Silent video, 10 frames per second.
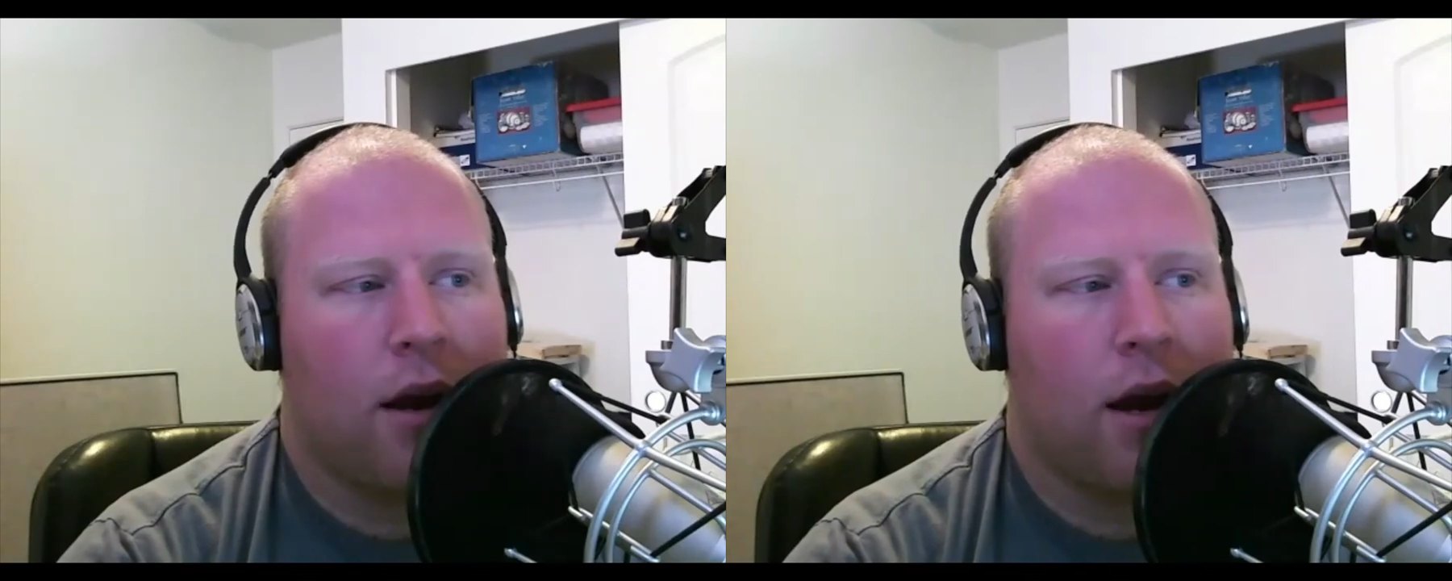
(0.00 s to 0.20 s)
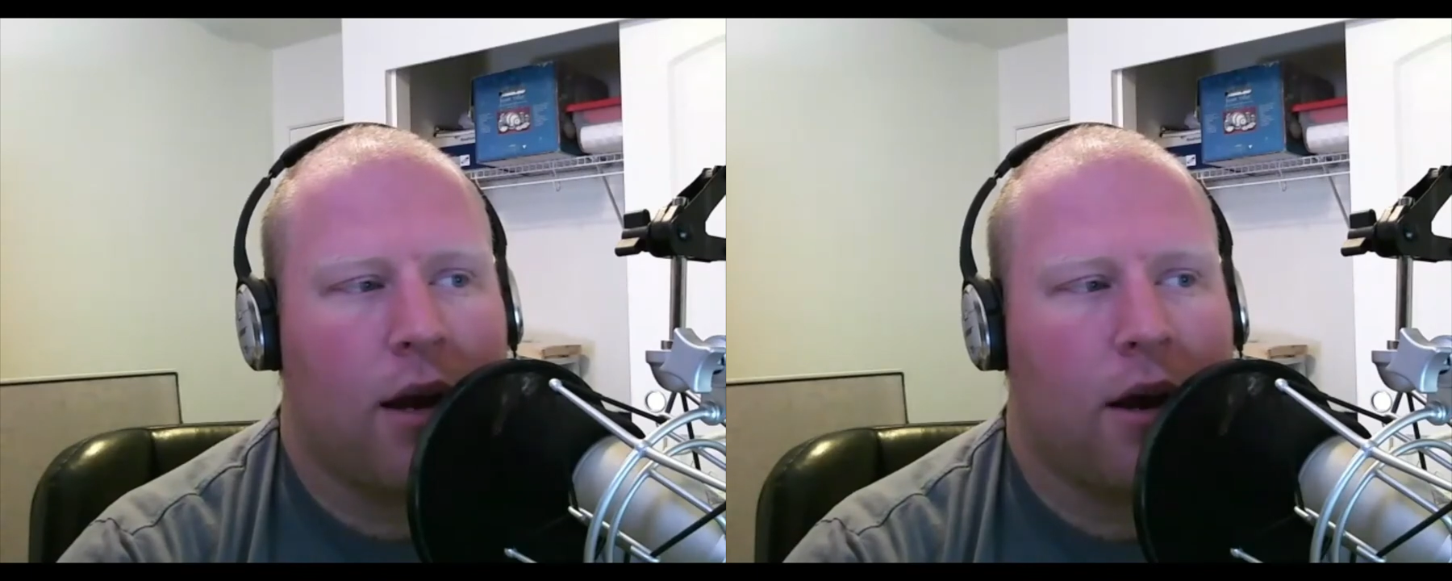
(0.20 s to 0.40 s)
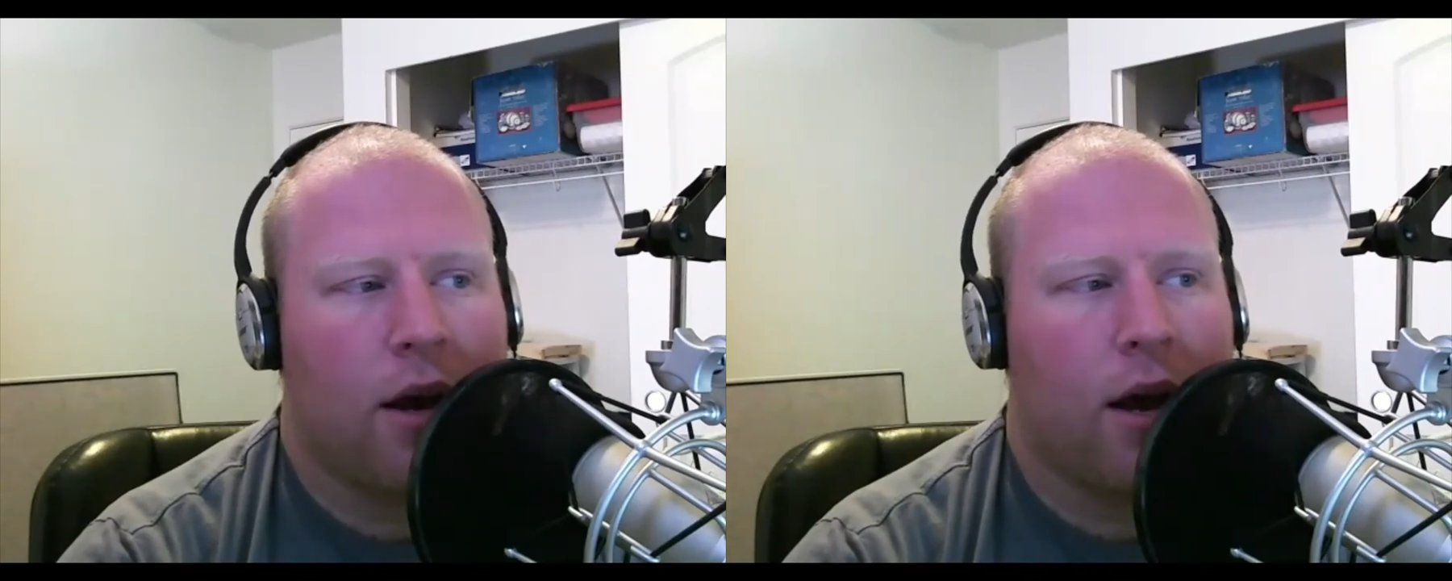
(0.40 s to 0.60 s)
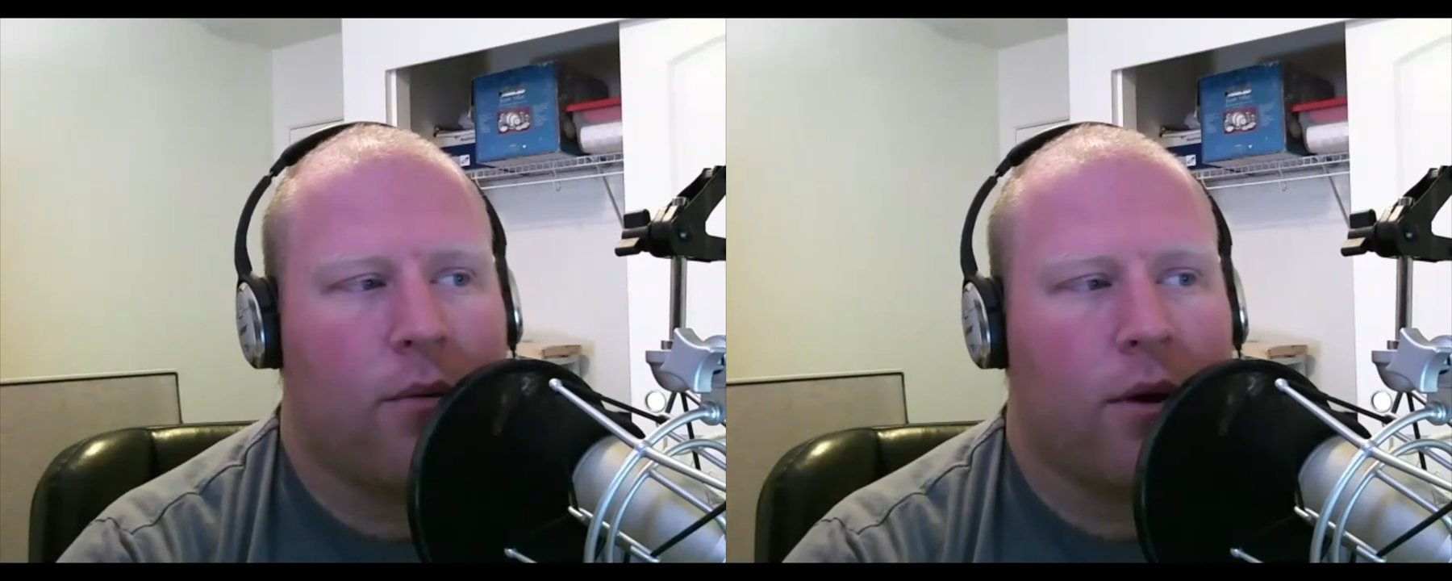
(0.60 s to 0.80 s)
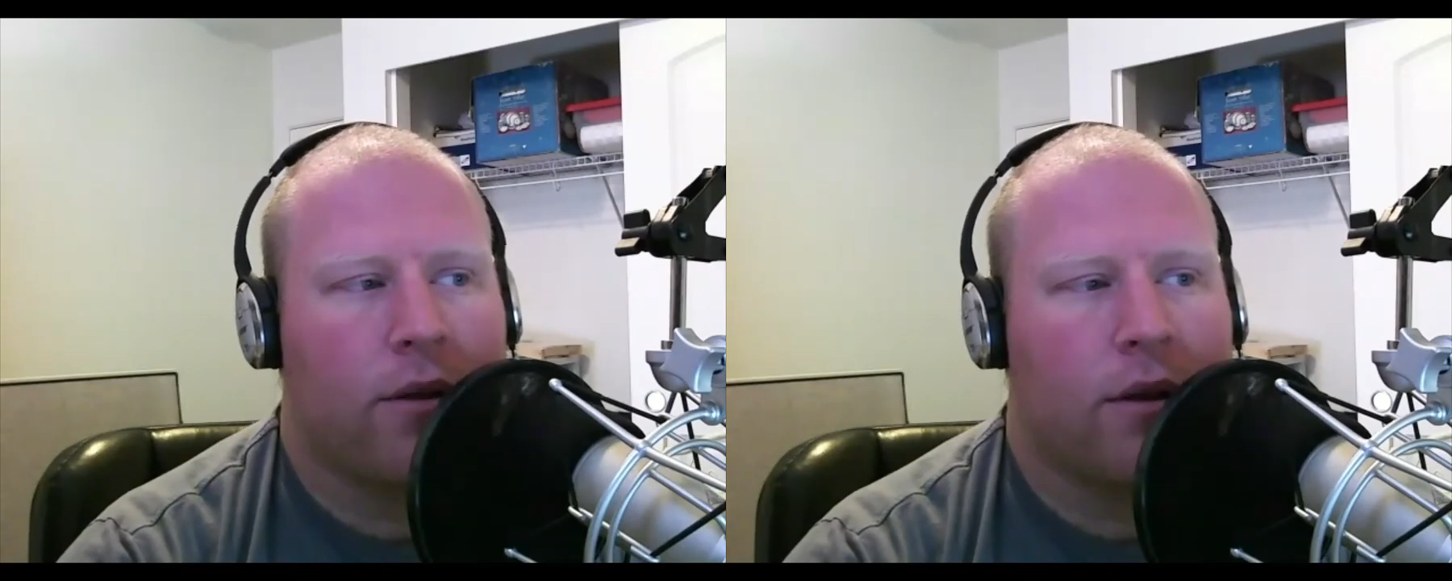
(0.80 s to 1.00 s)
I hung out
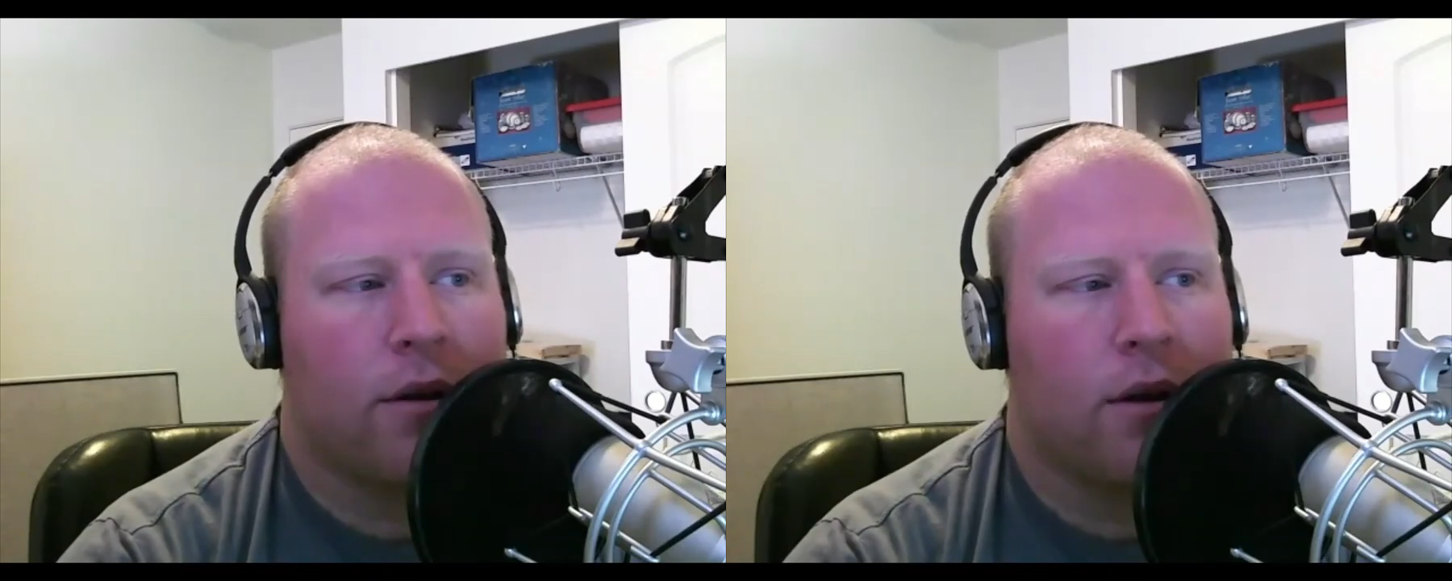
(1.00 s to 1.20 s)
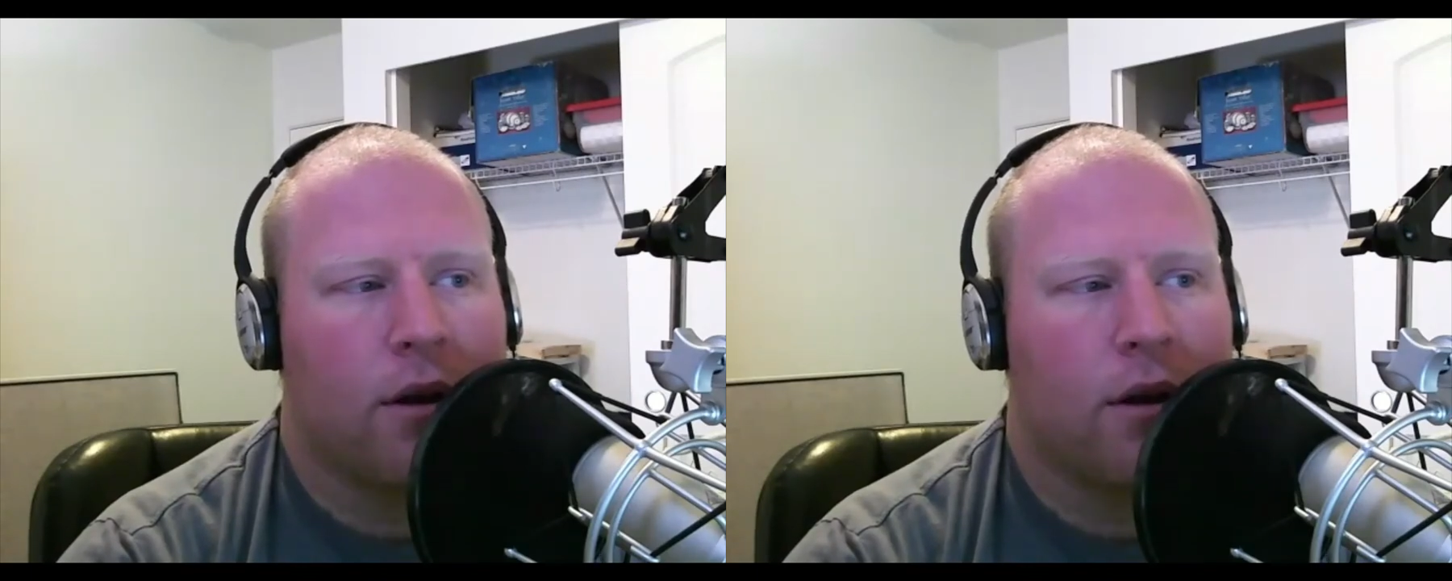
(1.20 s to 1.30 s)
with and